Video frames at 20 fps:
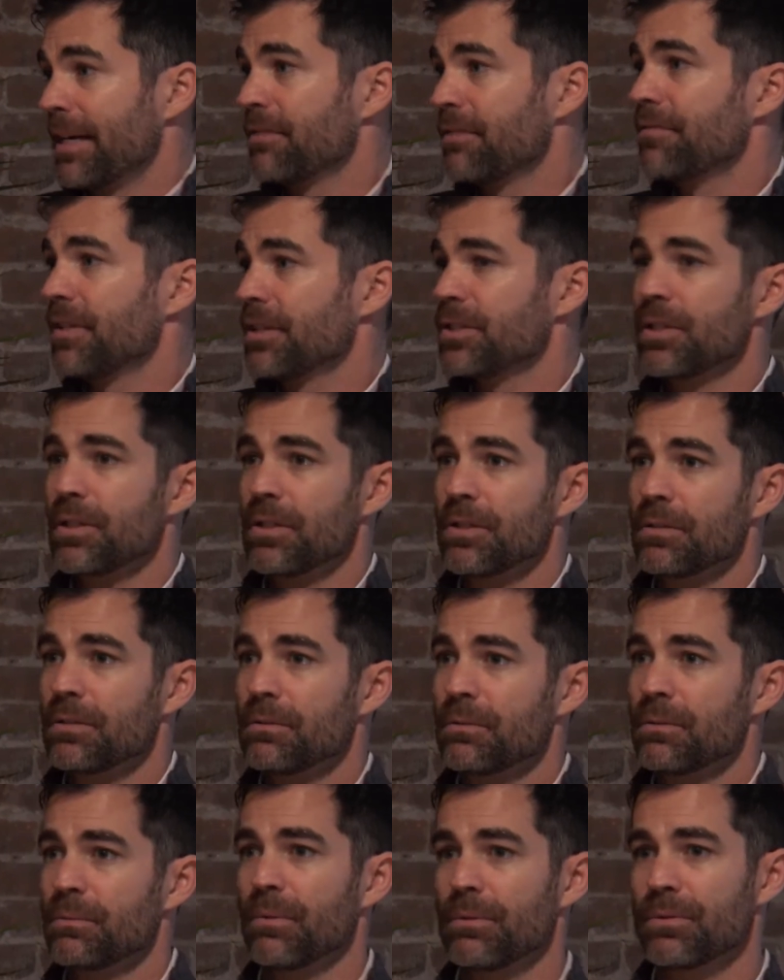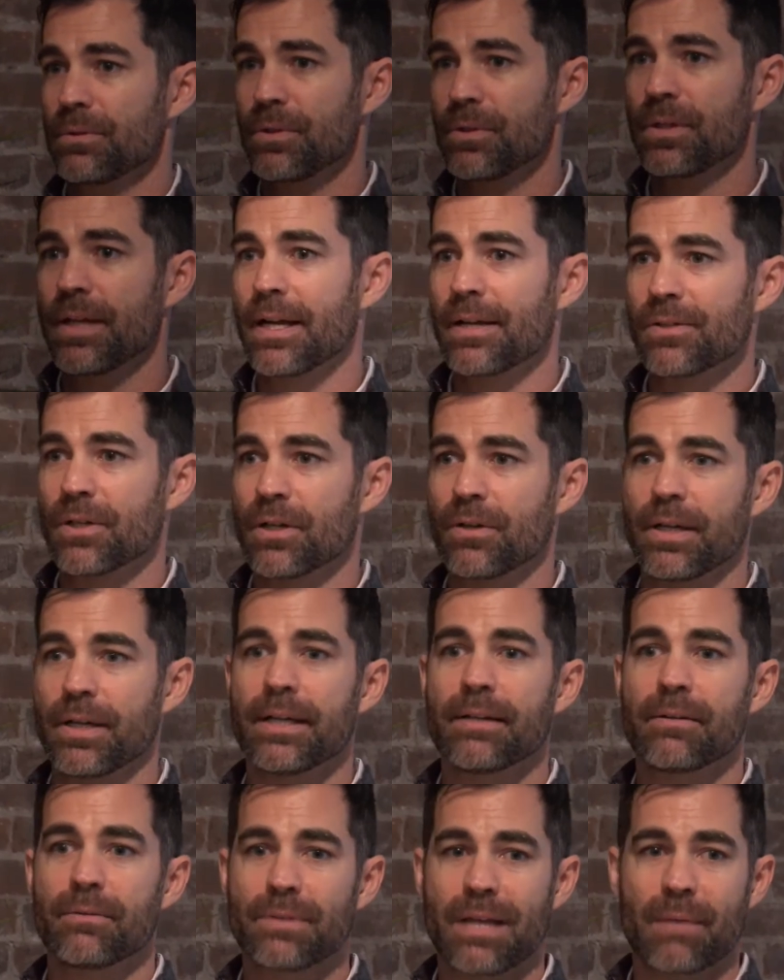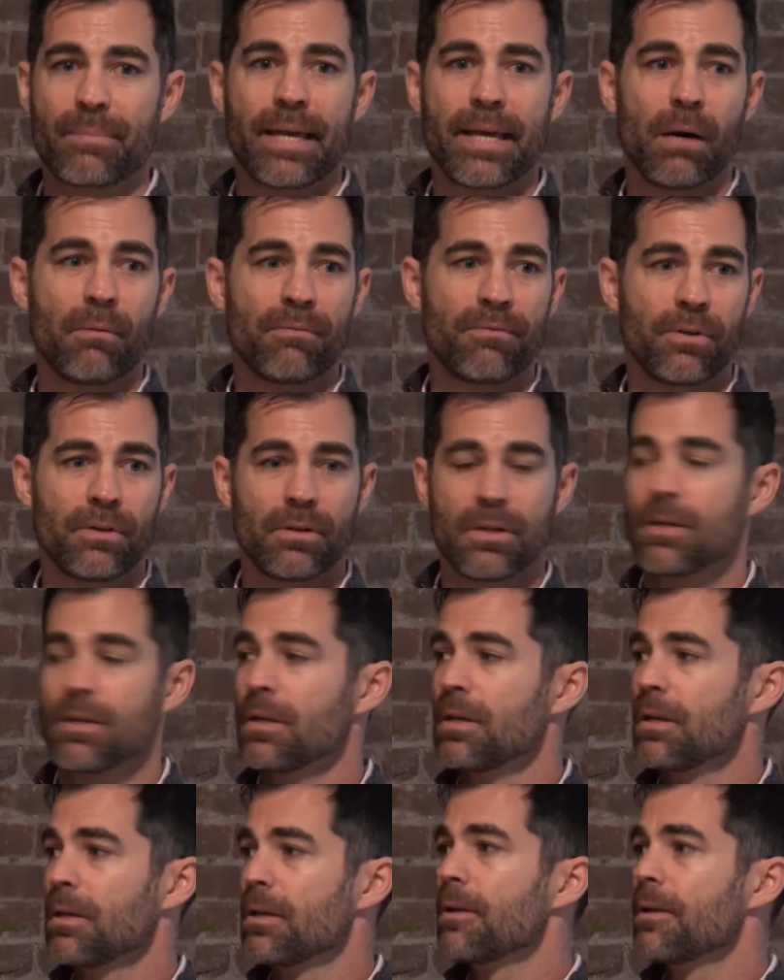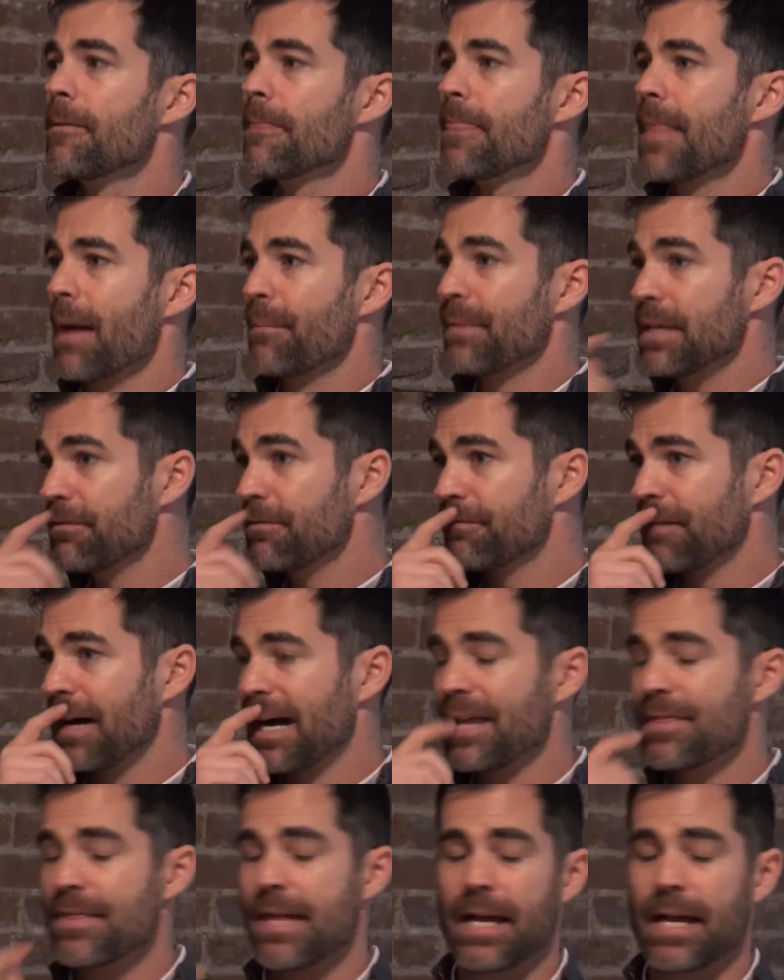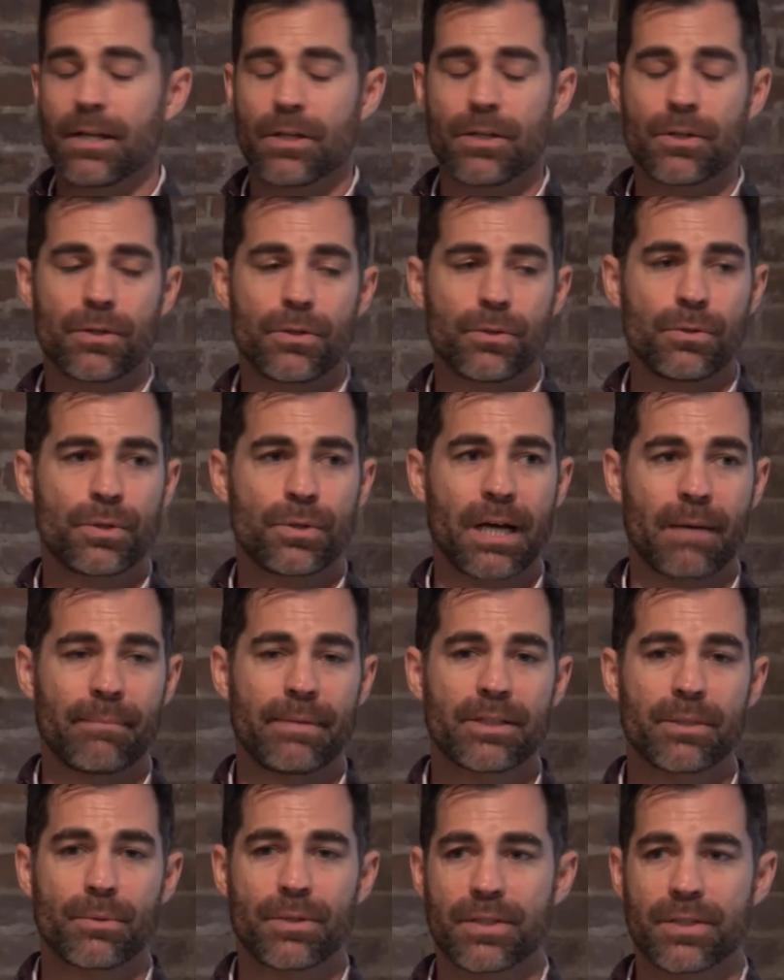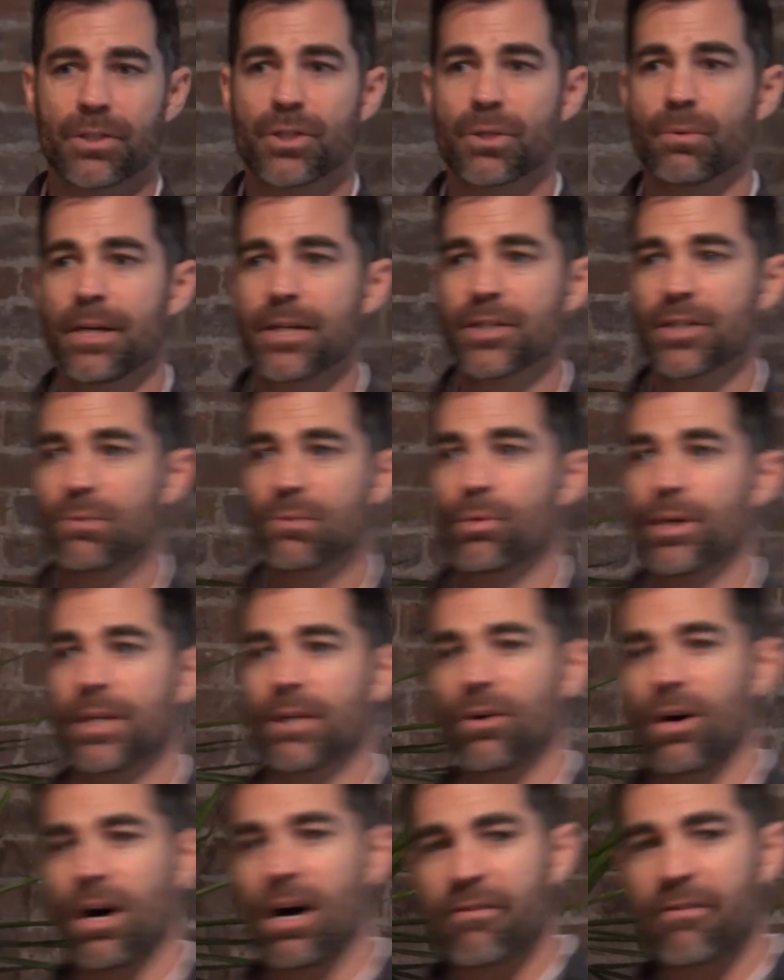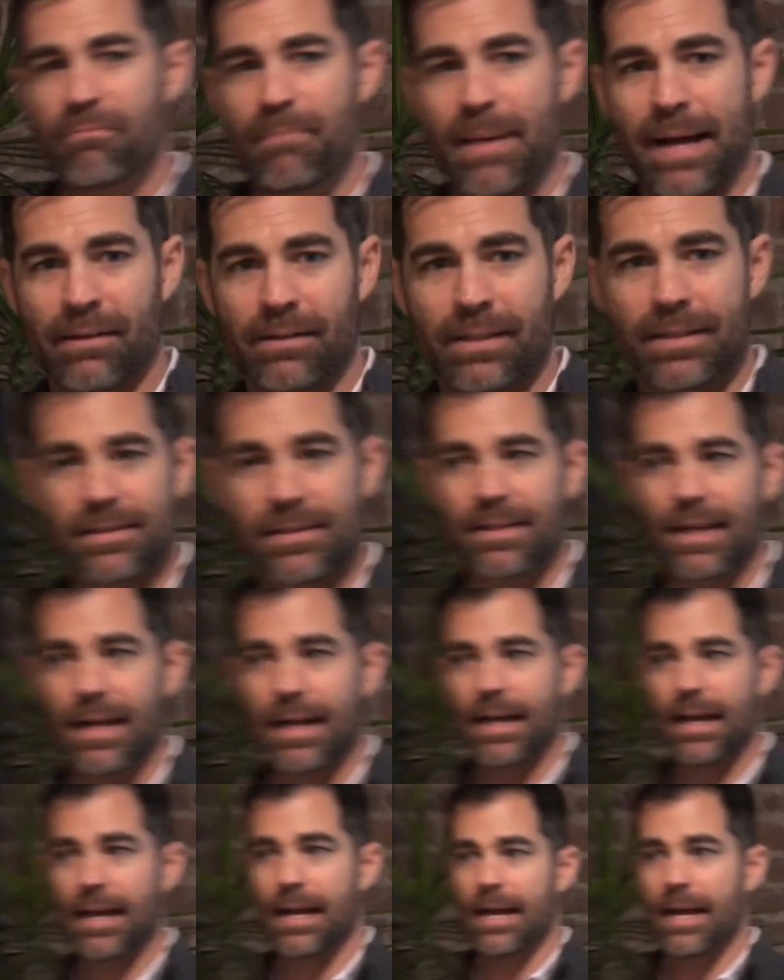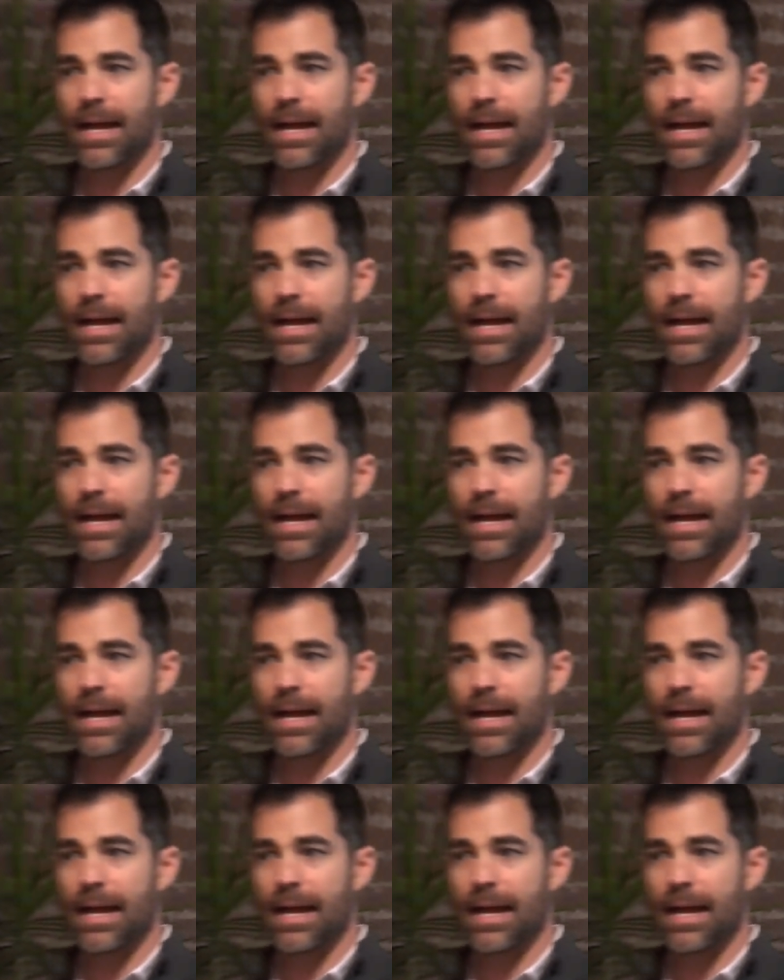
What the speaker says: be a benefit to you? Do you guys agree? Would that be helpful? How many find that you come into a situation where you're off balance